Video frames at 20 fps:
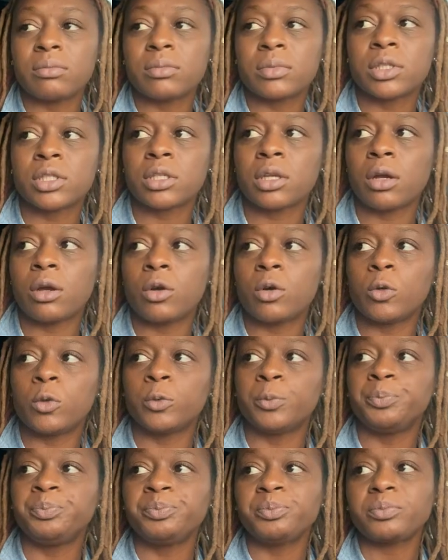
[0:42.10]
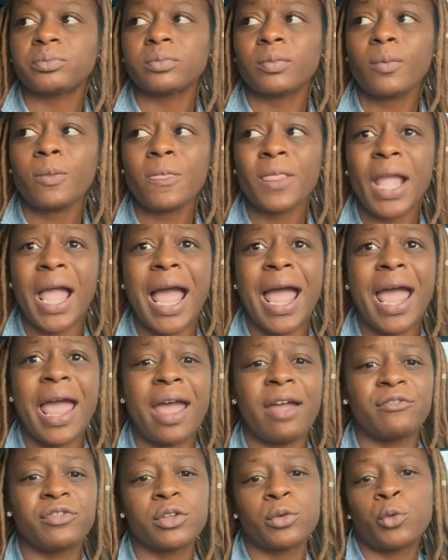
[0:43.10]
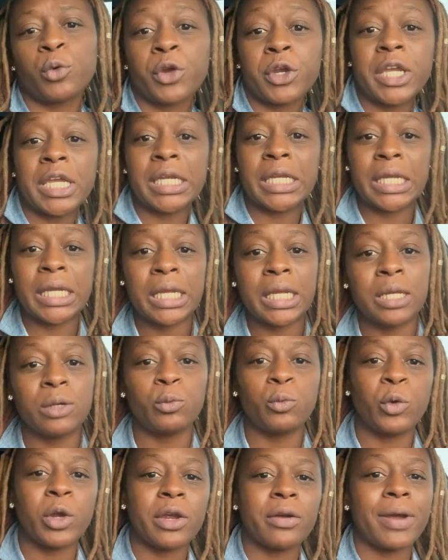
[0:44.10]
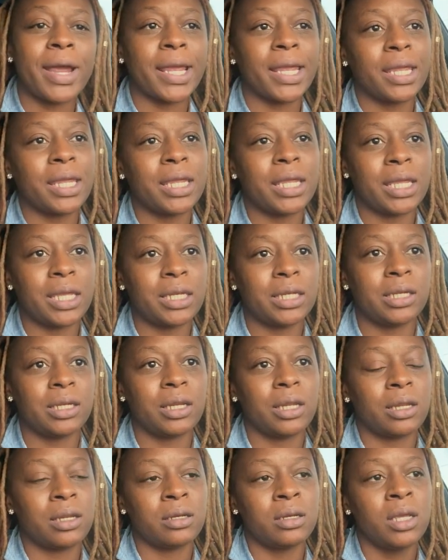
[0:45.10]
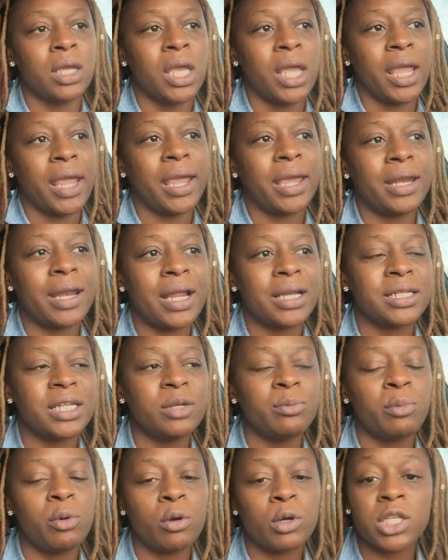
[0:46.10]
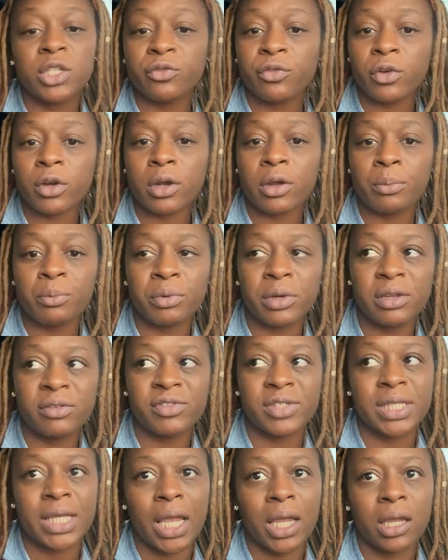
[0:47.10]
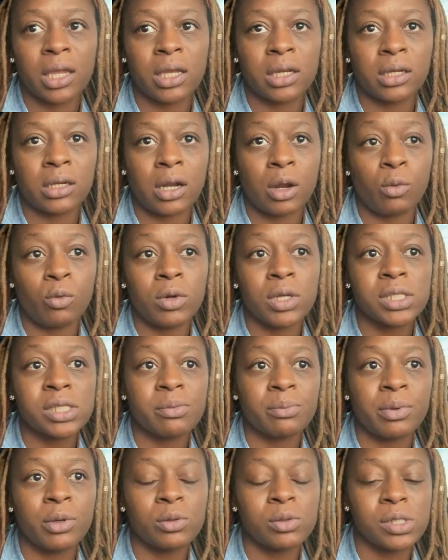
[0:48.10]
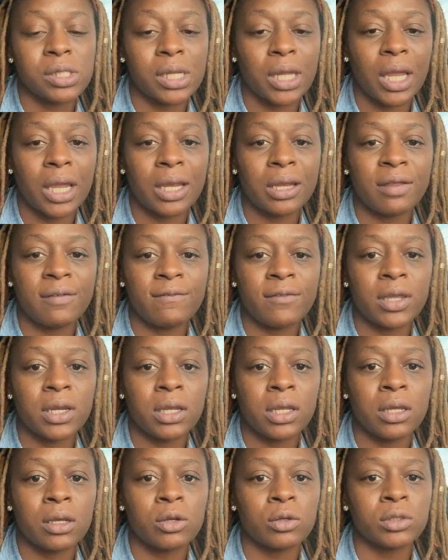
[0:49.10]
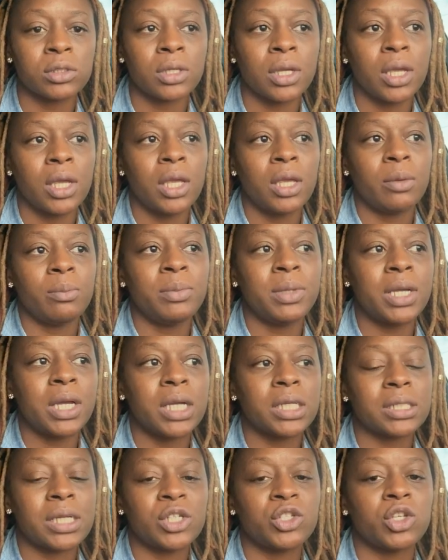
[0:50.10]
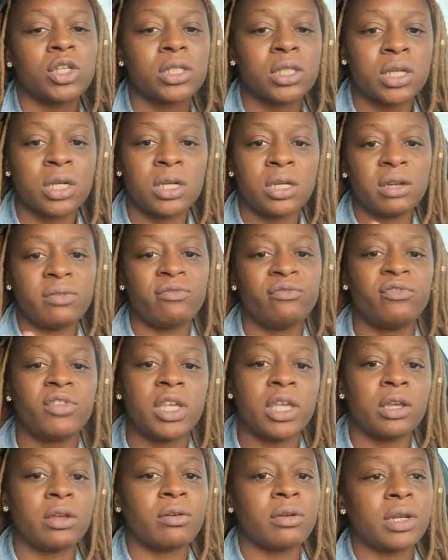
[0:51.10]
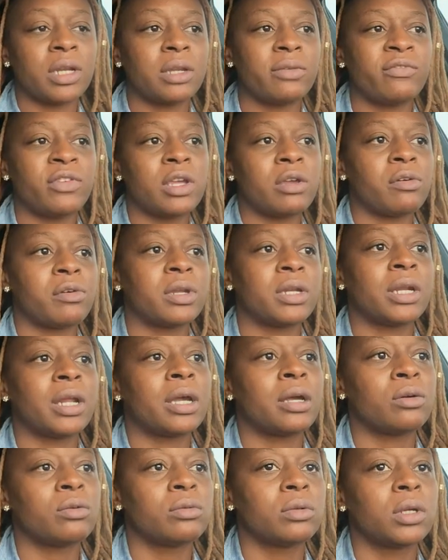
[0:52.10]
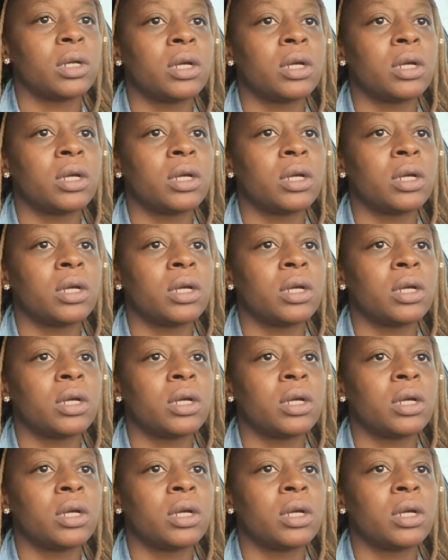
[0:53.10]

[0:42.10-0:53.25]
So I have to work it in where I can get it in. And I did pause for a brief second, and I wasn't posting any videos because I just couldn't figure it out